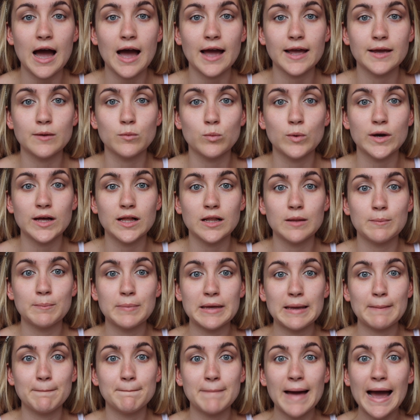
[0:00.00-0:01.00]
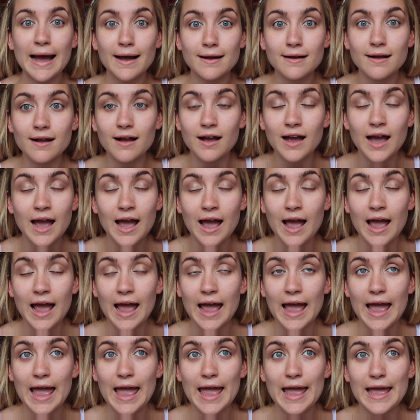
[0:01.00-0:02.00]
I will be back
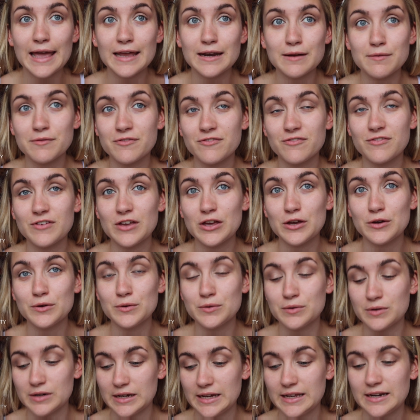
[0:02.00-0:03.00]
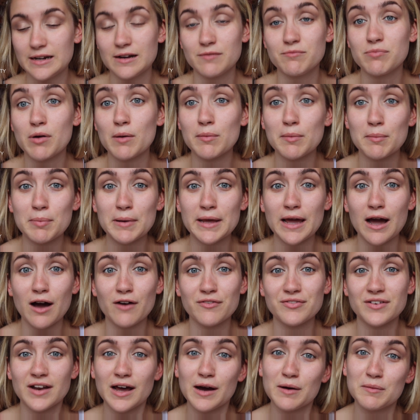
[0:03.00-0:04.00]
in probably
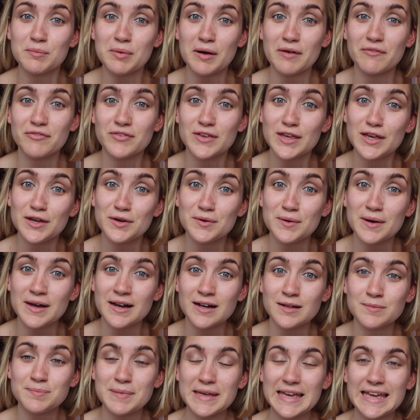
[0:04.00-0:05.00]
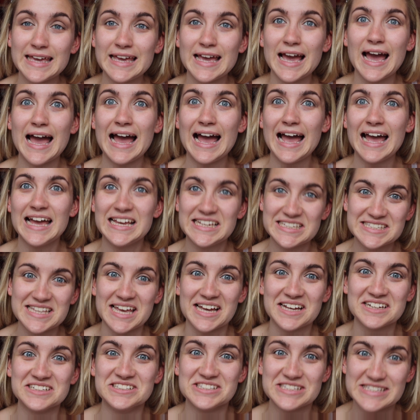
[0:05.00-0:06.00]
half an hour, but for you it'll be a
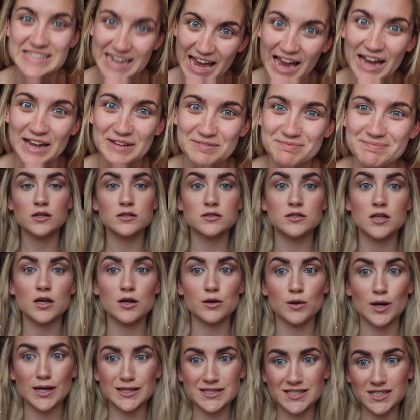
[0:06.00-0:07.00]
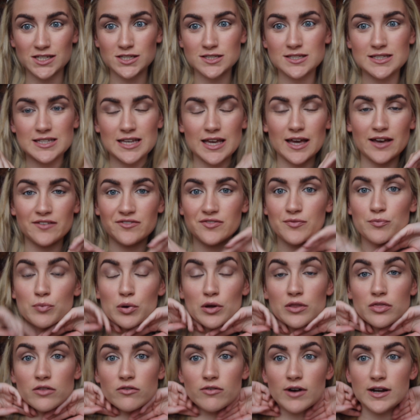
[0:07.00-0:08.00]
second's time. So as you can see, I've
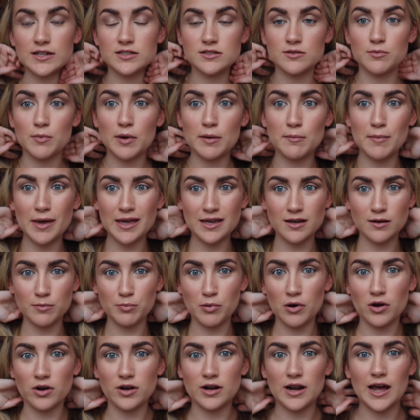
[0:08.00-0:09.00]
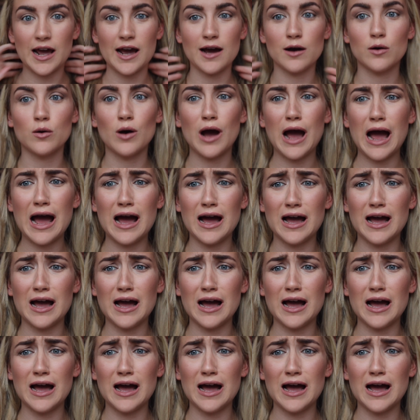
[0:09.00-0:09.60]
put the rest of my makeup on now.